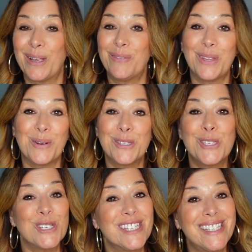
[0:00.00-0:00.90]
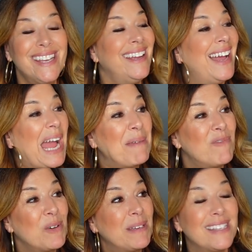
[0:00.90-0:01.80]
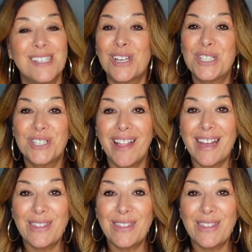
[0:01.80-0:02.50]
even though it's just I'm filming this on July